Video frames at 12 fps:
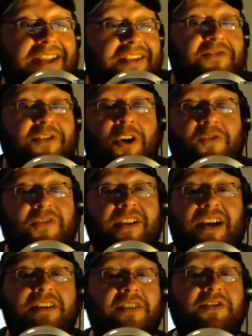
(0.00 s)
love Kofi.
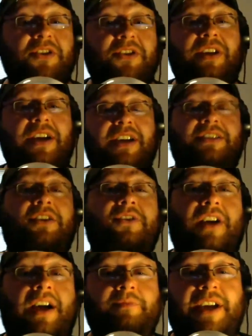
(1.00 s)
I love the New Day, so
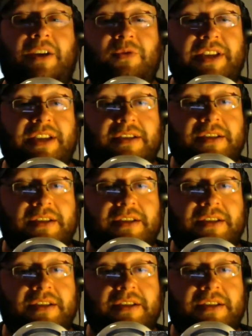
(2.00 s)
I'm down with it.